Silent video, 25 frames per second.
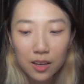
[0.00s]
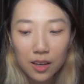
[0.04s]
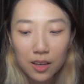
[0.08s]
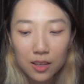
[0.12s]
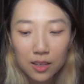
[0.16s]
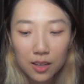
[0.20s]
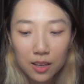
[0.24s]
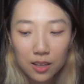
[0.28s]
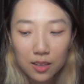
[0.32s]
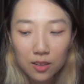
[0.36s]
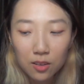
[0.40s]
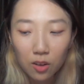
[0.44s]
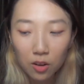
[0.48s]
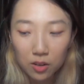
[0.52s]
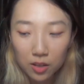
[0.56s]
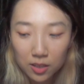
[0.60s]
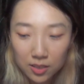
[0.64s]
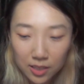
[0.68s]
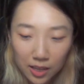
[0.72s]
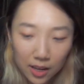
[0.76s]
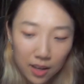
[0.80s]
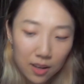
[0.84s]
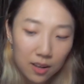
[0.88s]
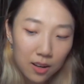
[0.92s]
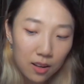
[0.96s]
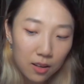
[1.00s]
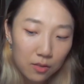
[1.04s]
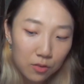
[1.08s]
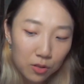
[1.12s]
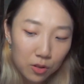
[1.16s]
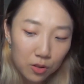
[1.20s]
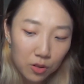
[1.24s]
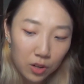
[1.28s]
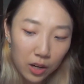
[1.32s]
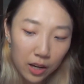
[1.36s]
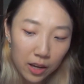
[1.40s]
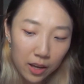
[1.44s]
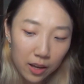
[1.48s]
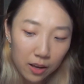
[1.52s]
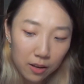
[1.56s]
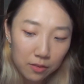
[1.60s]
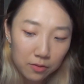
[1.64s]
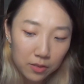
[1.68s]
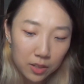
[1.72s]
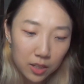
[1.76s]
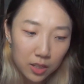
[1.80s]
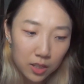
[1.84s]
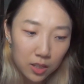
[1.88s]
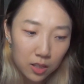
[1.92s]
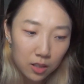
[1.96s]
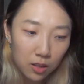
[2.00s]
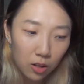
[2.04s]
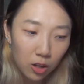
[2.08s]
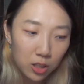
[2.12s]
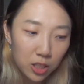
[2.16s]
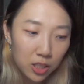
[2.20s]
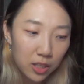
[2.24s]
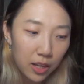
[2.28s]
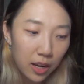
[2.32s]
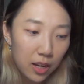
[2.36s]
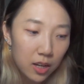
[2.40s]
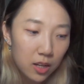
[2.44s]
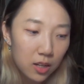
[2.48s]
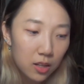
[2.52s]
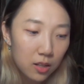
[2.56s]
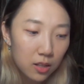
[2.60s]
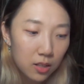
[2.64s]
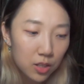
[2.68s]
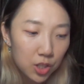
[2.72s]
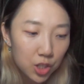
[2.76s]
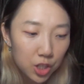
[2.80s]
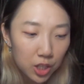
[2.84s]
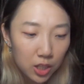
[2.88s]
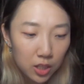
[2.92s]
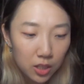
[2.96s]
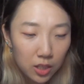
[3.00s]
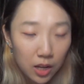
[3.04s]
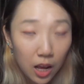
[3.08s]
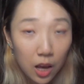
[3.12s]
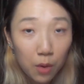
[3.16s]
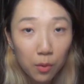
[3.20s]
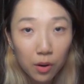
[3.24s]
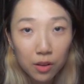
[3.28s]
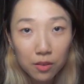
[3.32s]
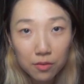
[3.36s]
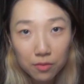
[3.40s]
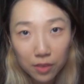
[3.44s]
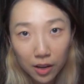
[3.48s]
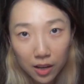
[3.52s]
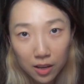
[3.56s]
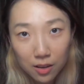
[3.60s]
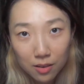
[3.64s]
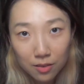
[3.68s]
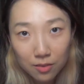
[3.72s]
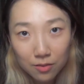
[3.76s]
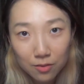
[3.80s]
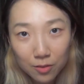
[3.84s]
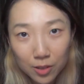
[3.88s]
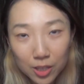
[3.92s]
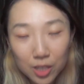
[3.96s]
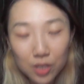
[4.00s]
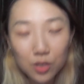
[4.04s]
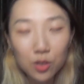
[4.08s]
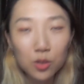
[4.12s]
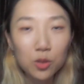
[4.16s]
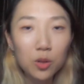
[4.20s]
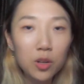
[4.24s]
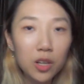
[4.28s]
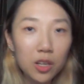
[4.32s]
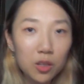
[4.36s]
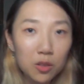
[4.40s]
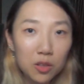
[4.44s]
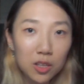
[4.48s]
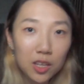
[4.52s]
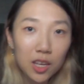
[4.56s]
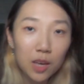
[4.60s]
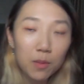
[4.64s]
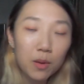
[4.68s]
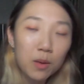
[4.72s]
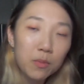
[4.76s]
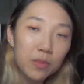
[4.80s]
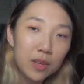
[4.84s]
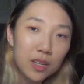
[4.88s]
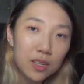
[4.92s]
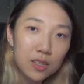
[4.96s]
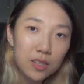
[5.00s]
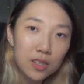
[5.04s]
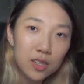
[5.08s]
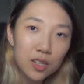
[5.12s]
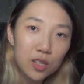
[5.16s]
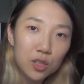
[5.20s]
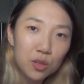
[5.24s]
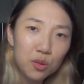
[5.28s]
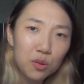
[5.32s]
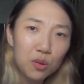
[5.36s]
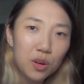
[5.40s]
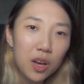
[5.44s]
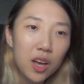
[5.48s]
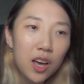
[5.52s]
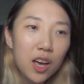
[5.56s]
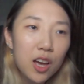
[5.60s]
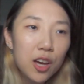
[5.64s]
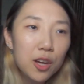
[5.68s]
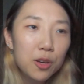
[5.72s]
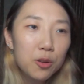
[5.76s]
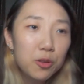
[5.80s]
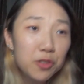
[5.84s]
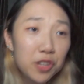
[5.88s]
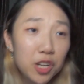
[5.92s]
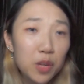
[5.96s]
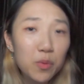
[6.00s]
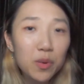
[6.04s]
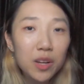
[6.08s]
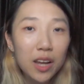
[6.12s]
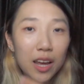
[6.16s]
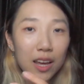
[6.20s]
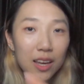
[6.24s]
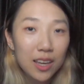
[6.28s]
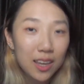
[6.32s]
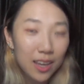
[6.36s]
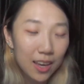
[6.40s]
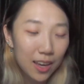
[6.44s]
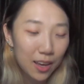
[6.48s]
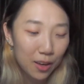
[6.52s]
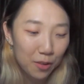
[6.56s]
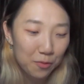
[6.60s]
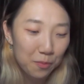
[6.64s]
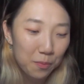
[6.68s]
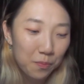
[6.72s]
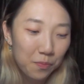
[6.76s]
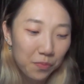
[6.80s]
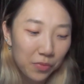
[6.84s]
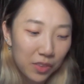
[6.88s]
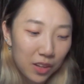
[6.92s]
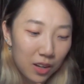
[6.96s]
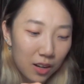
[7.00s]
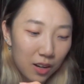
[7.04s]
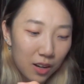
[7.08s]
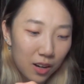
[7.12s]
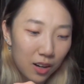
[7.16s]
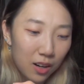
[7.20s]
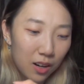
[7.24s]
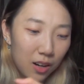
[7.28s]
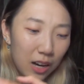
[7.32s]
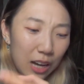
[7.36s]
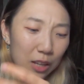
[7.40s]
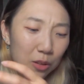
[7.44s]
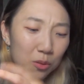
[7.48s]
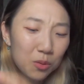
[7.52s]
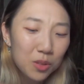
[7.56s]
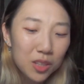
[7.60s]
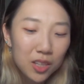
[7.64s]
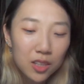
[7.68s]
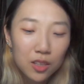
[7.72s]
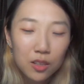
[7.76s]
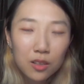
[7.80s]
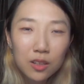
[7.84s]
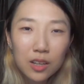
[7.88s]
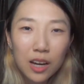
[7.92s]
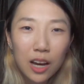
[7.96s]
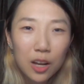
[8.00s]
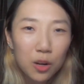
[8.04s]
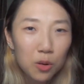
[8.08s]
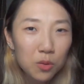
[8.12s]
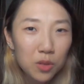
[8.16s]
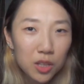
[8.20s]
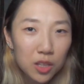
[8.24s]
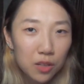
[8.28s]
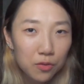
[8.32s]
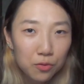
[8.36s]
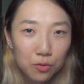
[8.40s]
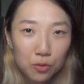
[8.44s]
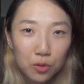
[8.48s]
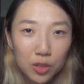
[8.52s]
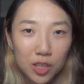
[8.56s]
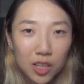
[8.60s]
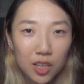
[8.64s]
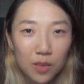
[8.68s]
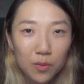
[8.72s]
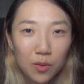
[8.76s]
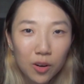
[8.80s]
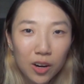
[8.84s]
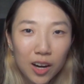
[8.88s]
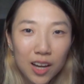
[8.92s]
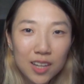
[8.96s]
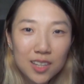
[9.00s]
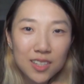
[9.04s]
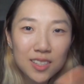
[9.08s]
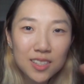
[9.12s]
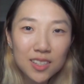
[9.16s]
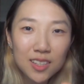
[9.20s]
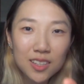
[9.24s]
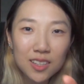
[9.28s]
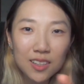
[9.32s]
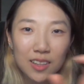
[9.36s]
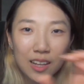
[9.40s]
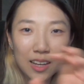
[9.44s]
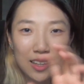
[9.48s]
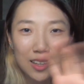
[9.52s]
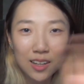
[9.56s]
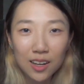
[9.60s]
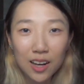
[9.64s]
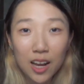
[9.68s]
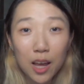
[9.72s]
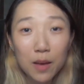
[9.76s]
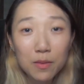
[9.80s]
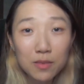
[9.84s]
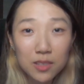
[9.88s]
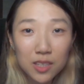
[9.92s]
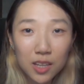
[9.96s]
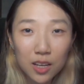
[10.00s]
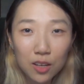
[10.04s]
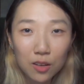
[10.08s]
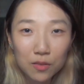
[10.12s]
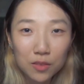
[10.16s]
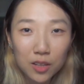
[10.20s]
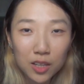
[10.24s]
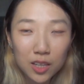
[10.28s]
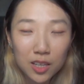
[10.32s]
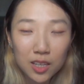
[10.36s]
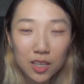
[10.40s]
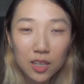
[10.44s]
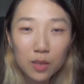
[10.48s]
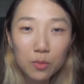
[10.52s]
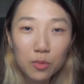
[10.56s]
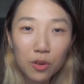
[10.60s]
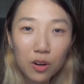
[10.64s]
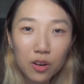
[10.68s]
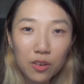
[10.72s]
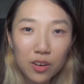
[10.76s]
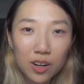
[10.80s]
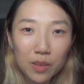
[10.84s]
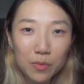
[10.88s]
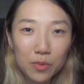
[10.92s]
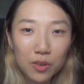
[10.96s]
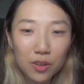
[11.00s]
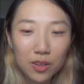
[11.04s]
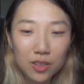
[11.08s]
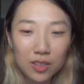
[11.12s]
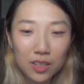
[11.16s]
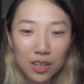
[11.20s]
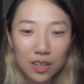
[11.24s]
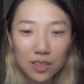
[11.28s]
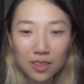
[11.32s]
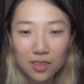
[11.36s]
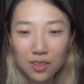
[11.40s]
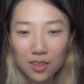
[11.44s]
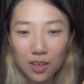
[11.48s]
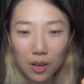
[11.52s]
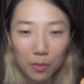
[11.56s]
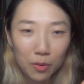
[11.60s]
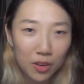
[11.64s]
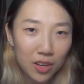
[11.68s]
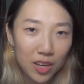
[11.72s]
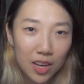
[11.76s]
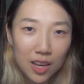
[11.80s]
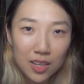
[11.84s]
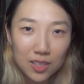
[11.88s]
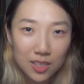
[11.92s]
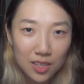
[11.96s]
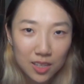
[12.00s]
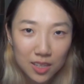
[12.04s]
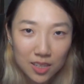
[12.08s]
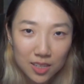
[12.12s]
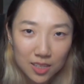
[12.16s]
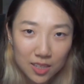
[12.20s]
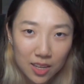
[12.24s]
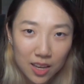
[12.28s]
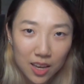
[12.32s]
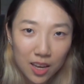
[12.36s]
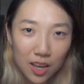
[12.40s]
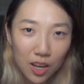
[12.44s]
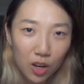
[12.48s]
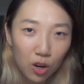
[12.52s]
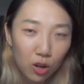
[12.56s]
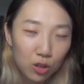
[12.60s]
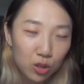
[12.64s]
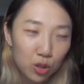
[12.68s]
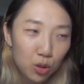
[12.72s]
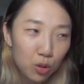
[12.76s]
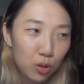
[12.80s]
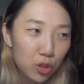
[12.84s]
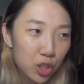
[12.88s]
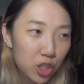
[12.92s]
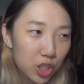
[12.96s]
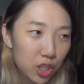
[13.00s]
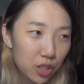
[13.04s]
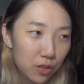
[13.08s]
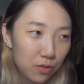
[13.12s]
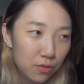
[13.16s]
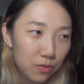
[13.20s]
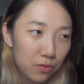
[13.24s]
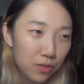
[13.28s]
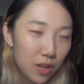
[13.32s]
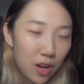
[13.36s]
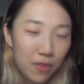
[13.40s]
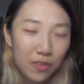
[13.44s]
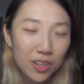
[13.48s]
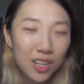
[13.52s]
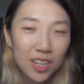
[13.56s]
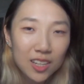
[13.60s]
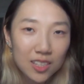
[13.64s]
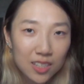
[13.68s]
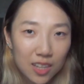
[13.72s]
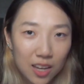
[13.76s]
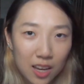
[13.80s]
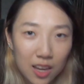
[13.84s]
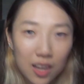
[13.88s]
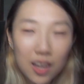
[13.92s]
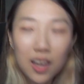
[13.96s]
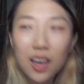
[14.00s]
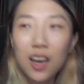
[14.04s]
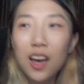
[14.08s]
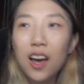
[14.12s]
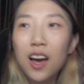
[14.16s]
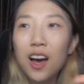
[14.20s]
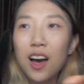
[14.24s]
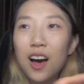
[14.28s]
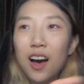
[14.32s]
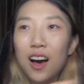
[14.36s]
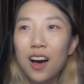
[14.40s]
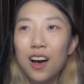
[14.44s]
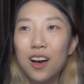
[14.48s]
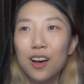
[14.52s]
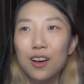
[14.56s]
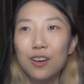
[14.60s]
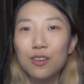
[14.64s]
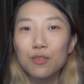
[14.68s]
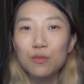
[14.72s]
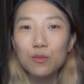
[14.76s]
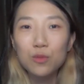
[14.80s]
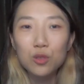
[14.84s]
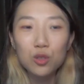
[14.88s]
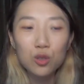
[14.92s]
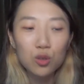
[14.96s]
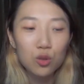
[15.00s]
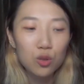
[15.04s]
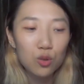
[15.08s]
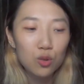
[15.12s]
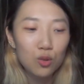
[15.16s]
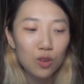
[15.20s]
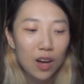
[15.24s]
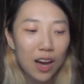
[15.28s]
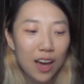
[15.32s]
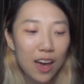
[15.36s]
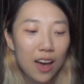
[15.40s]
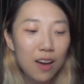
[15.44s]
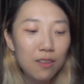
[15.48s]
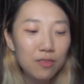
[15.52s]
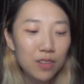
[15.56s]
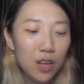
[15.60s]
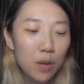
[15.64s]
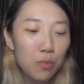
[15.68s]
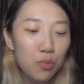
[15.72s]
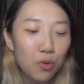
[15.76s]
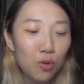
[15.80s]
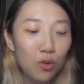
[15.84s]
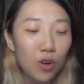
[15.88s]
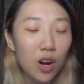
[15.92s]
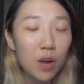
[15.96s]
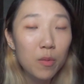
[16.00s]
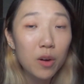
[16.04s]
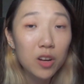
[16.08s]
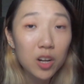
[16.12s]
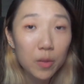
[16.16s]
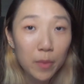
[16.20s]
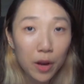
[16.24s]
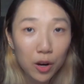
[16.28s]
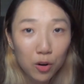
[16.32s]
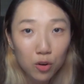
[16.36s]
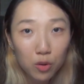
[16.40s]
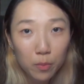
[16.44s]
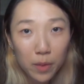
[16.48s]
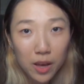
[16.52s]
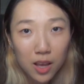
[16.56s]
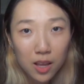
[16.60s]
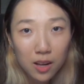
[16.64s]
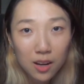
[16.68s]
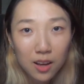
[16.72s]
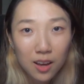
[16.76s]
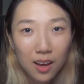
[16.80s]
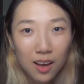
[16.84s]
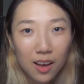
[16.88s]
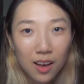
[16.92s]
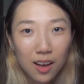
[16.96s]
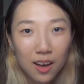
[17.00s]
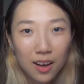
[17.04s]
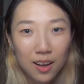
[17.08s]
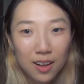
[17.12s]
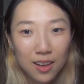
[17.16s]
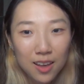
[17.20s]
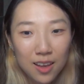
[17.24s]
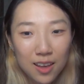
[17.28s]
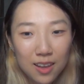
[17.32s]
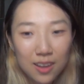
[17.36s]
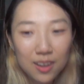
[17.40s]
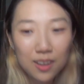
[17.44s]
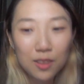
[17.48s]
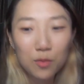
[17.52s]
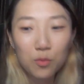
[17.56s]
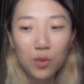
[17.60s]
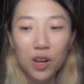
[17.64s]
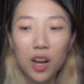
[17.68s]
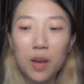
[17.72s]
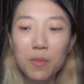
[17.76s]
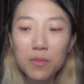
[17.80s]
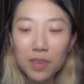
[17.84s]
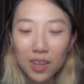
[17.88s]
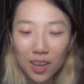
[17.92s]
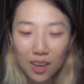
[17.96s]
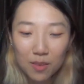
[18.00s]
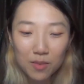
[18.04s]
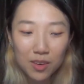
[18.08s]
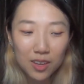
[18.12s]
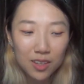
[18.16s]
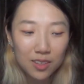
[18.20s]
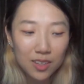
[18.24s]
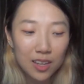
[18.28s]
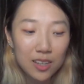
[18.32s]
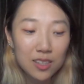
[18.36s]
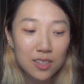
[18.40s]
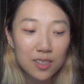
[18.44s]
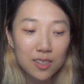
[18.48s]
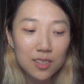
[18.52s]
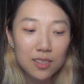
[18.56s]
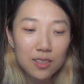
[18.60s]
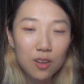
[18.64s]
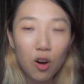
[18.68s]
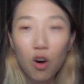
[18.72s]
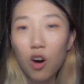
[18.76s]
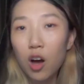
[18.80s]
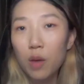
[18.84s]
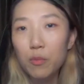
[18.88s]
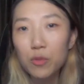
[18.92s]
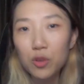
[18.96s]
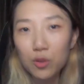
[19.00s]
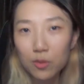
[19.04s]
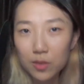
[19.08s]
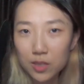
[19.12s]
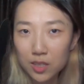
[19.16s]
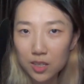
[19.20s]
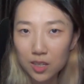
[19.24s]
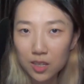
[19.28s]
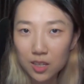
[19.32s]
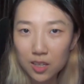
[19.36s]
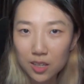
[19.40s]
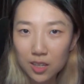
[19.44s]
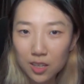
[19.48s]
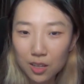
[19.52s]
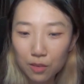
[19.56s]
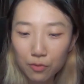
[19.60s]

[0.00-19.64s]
And then on the second level, I have the Logitech G915, which is also linked to the gaming PC. So usually when I game, I don't need the full keyboard. I just need like the left side of the keyboard, right? Because like WASD is there, Control Shift, everything is there. So I have that program on a micro pad, and then when I'm gaming, that's all I'm using.